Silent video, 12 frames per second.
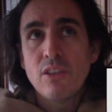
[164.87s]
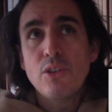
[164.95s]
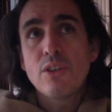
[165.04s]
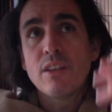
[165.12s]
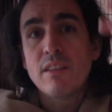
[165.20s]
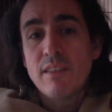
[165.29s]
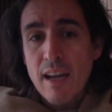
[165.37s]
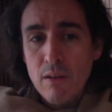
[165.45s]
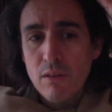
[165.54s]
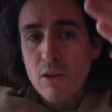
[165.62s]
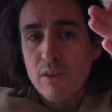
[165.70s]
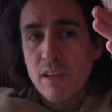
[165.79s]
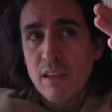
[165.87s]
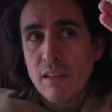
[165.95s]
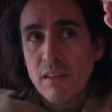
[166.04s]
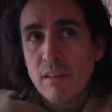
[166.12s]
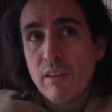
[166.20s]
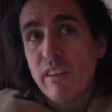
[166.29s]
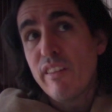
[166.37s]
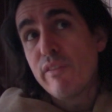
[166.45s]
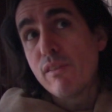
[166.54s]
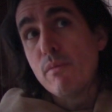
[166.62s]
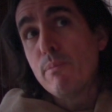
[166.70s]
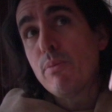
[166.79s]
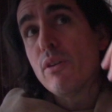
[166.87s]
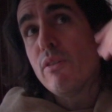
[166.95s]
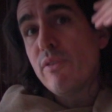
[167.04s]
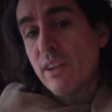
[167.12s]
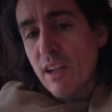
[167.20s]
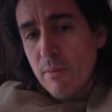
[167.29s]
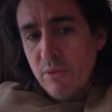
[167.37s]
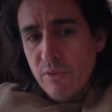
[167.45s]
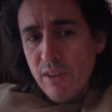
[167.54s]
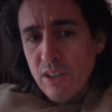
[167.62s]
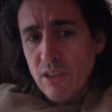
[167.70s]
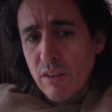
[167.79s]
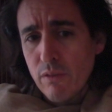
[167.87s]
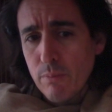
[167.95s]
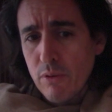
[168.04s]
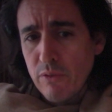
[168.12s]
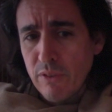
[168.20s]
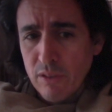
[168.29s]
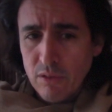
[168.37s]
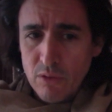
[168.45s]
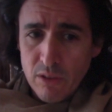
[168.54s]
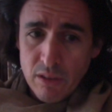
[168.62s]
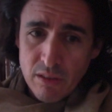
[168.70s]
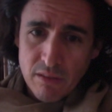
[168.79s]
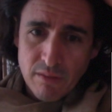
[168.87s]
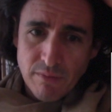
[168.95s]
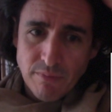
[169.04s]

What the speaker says: You can download it from a perfect observation of a perfect source.